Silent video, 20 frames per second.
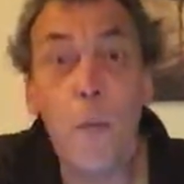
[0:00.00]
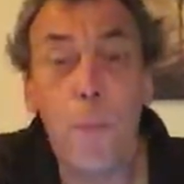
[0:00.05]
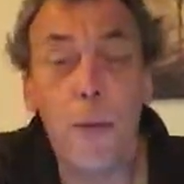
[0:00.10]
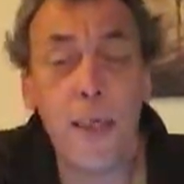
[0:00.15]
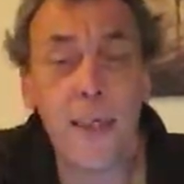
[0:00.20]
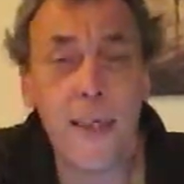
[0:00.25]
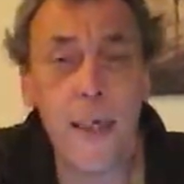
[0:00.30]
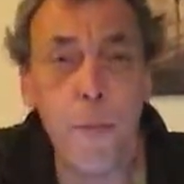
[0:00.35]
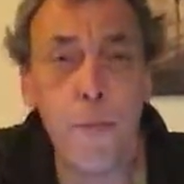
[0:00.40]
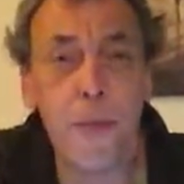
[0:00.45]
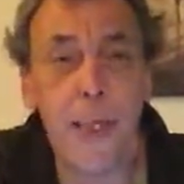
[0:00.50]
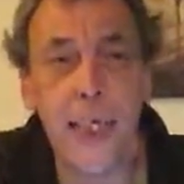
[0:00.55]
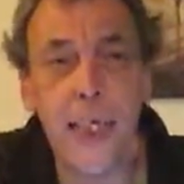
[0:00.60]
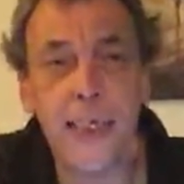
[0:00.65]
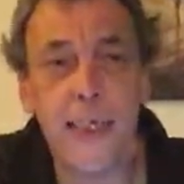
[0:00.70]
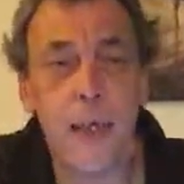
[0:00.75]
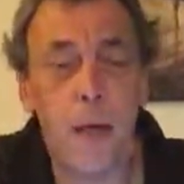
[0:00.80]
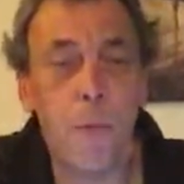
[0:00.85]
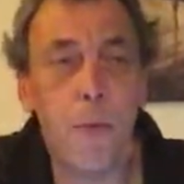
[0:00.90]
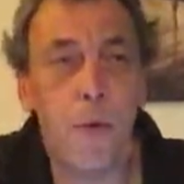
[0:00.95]
but some
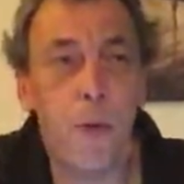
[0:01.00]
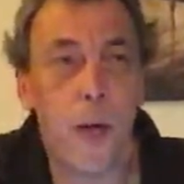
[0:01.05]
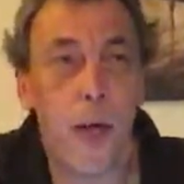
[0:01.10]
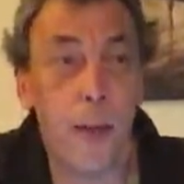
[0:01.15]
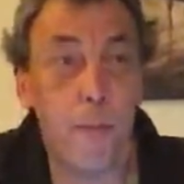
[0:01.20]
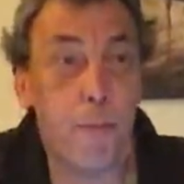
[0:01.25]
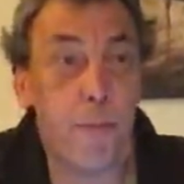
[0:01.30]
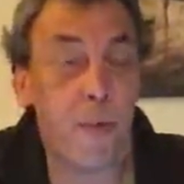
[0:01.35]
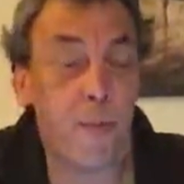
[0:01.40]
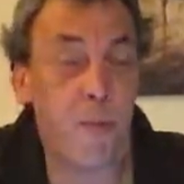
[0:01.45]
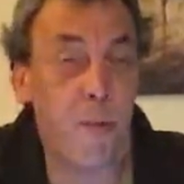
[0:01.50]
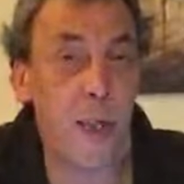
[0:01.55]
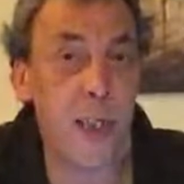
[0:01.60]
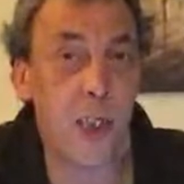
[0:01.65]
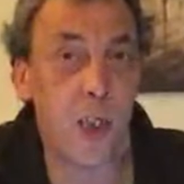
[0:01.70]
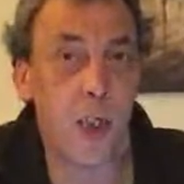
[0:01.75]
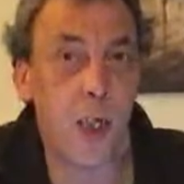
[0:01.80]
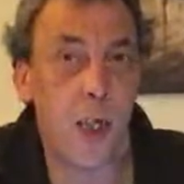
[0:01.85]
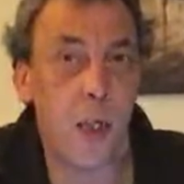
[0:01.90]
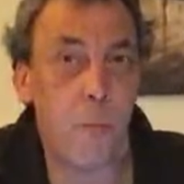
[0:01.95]
things I'm quite
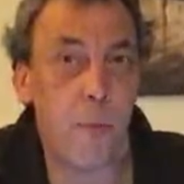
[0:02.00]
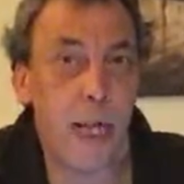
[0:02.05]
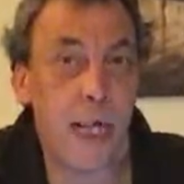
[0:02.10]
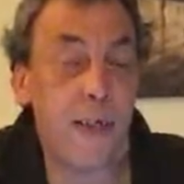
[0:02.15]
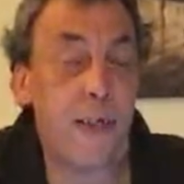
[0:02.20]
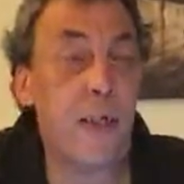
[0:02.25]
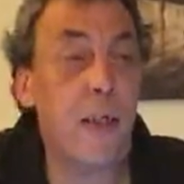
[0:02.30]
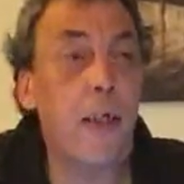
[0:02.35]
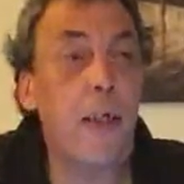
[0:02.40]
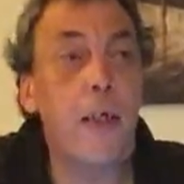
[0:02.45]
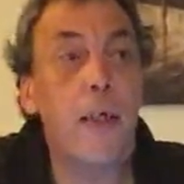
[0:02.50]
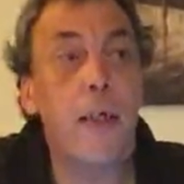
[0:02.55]
professional about.